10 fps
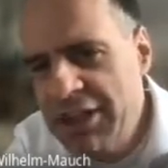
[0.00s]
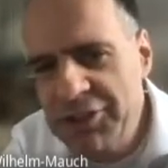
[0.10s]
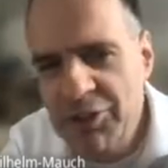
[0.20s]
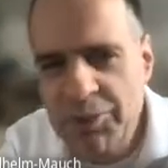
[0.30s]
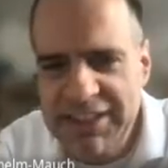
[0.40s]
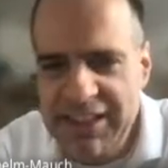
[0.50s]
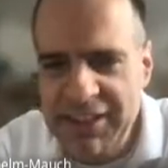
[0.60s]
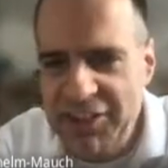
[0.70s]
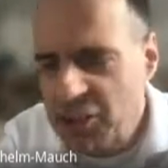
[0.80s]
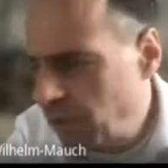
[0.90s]
you're
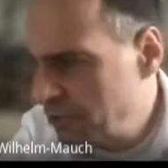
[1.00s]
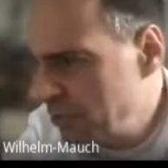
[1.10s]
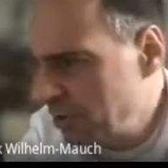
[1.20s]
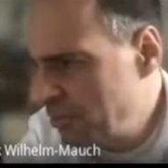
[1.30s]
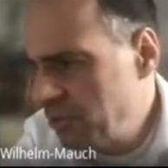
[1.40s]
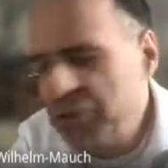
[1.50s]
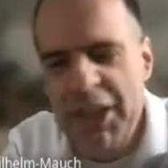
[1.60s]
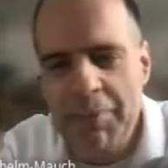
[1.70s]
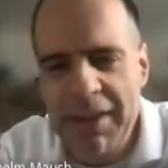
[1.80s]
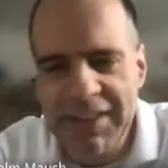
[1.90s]
resetting the quantum
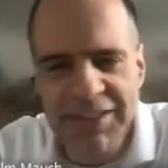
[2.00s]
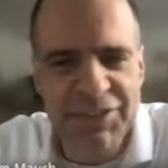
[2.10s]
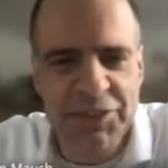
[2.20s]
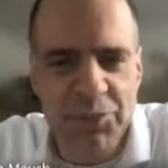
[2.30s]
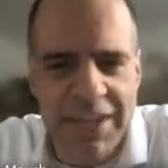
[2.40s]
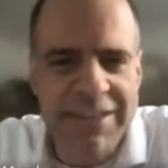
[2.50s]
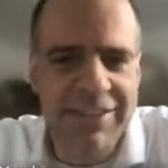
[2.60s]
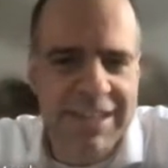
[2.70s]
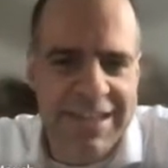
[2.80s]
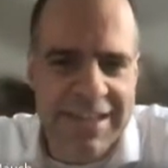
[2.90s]
computer by this
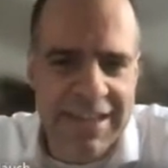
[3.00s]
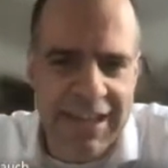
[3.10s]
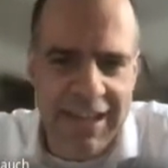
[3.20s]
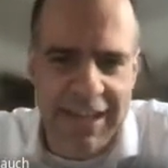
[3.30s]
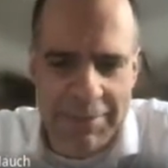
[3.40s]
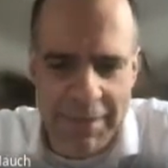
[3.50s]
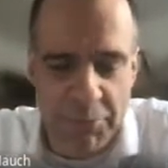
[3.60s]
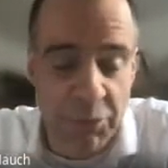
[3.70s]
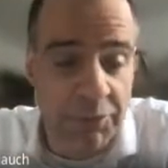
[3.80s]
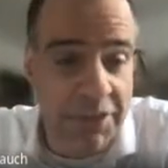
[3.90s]
greatly
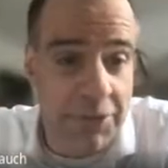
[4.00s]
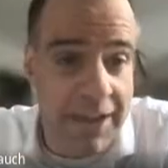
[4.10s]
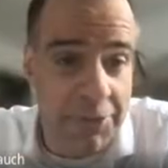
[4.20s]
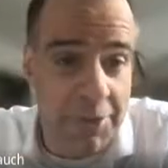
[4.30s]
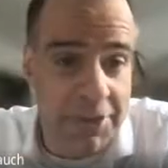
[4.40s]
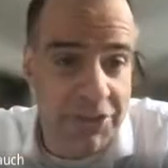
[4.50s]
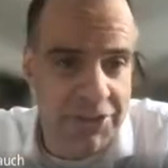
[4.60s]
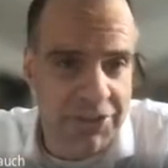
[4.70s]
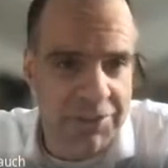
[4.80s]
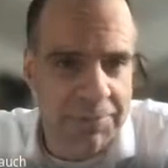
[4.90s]
improving your error
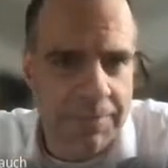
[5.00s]
budget.